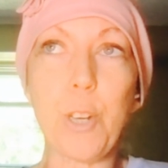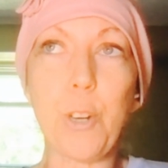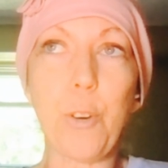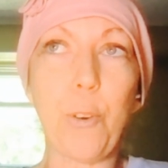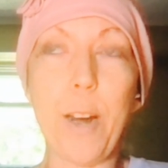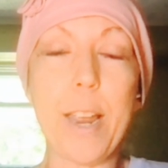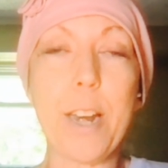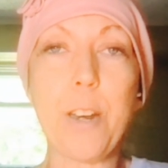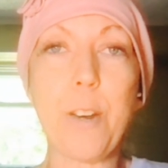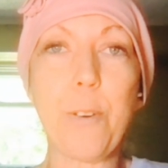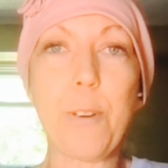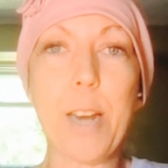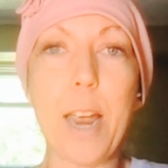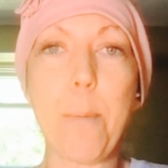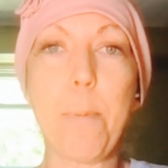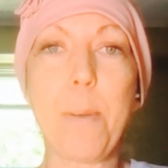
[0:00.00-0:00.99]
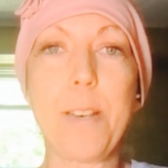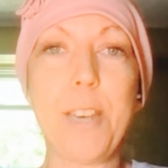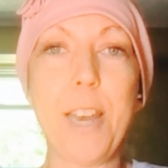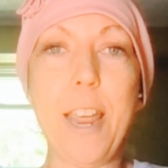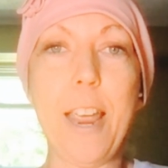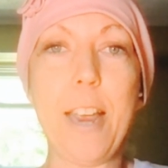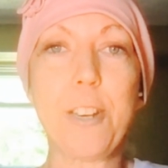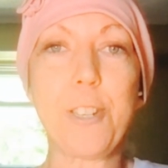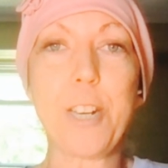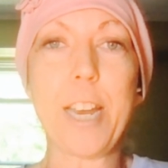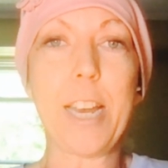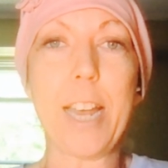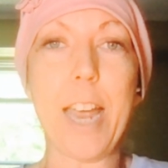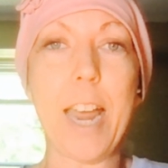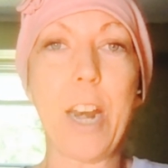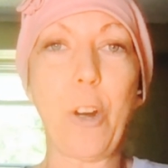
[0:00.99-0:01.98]
create a new type of dish,
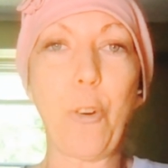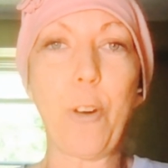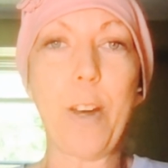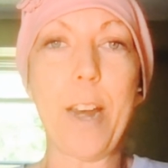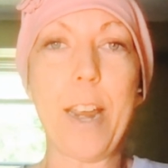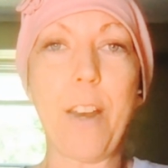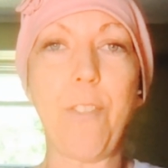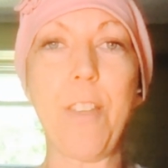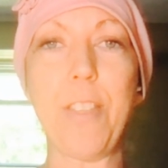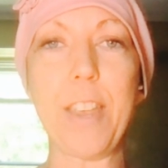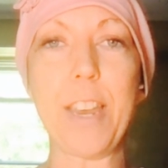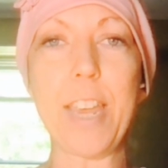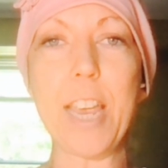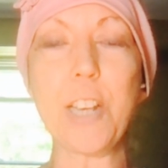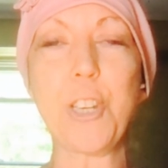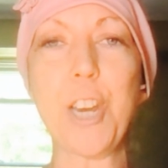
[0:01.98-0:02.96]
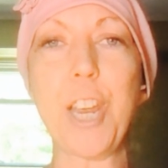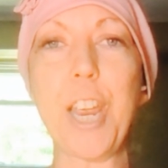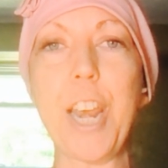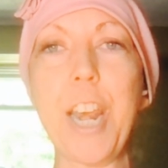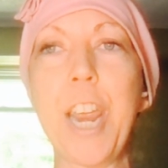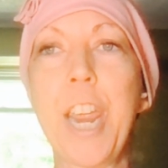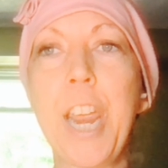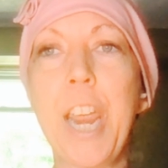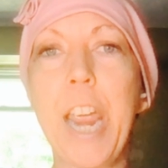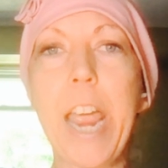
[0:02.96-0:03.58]
get kind of creative in the kitchen